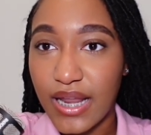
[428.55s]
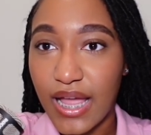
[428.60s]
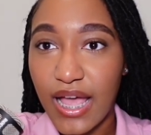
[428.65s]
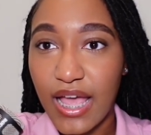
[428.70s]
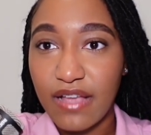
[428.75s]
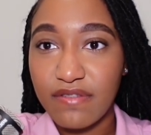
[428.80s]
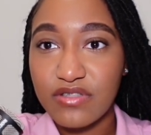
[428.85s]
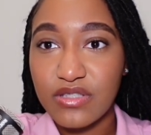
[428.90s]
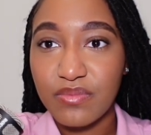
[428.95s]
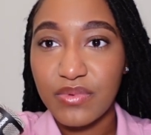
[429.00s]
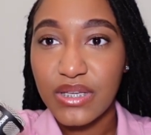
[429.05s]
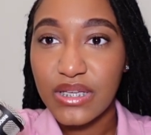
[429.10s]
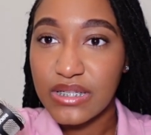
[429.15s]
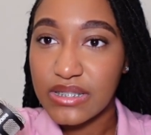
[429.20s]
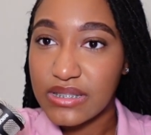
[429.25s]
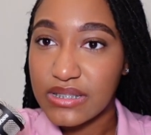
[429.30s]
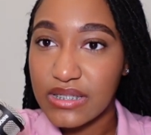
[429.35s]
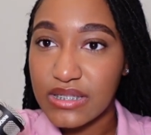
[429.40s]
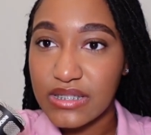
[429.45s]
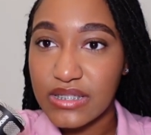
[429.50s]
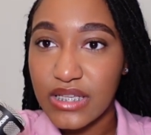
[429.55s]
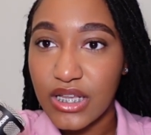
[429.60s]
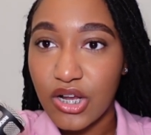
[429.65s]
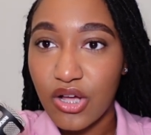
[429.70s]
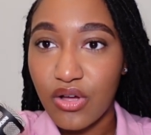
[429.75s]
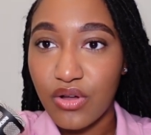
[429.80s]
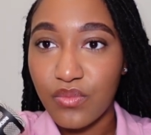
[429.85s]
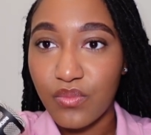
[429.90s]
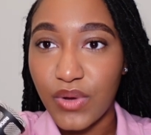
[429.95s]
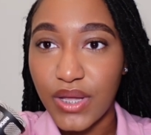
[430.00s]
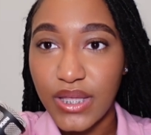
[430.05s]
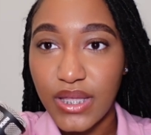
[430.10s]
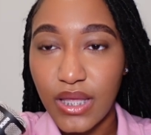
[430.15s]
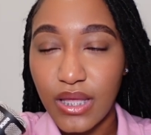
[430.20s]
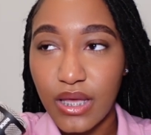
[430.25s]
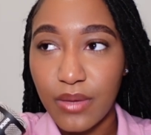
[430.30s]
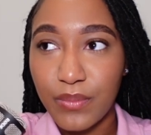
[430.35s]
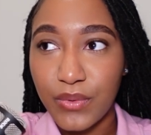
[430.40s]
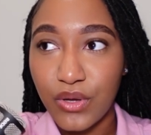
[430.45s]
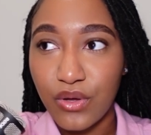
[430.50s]
I have to be consistent on
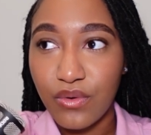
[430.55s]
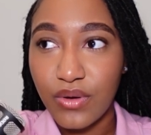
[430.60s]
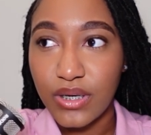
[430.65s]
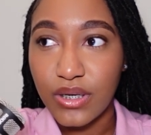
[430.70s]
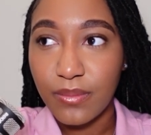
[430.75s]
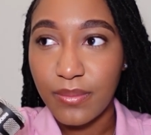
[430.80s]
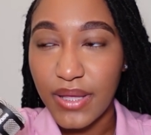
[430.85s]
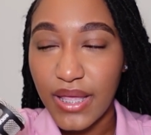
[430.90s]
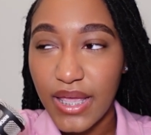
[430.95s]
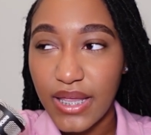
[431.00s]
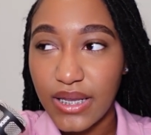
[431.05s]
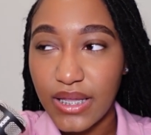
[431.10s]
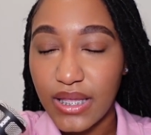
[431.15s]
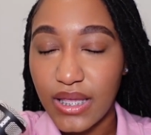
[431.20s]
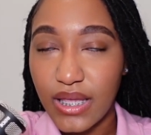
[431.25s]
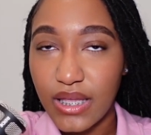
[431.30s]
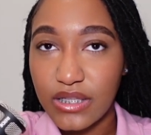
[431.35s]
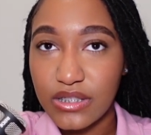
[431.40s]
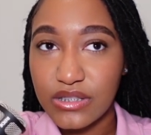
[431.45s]
waking up and going to bed again.